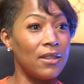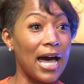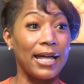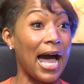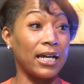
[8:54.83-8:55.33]

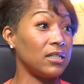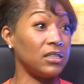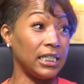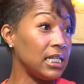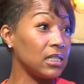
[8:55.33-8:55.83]
I
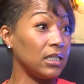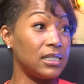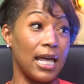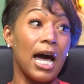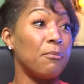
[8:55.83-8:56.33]
could easily
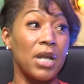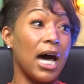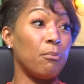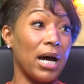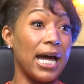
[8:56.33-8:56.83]
say I'm
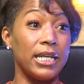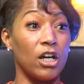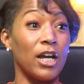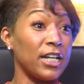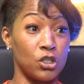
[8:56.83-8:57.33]

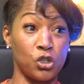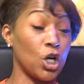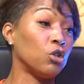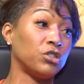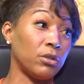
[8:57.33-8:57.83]
non-binary. I just
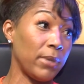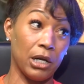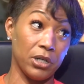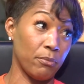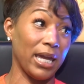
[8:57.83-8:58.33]
chose to
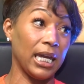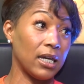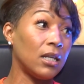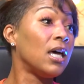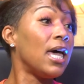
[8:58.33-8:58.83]
marry a
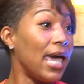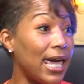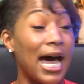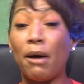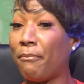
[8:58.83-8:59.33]
man. Right.
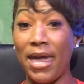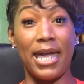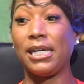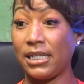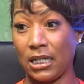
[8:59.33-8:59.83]
And I
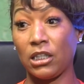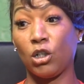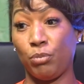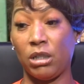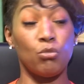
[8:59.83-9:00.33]
may get a
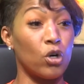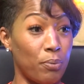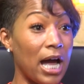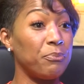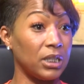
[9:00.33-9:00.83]
little bit more
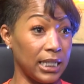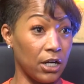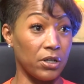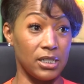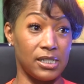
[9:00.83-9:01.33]

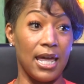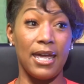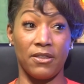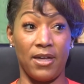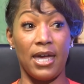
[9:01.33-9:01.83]
popularity
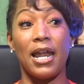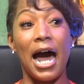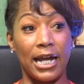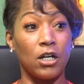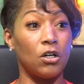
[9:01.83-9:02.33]
saying that
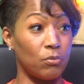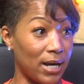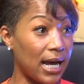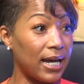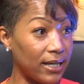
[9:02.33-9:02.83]
I go
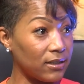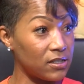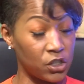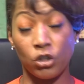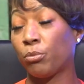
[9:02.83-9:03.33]
by
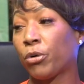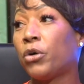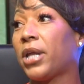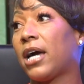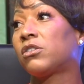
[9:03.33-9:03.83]
certain
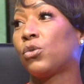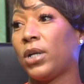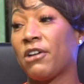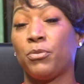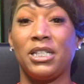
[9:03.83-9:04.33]
pronouns or
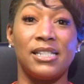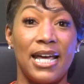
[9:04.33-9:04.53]
whatever because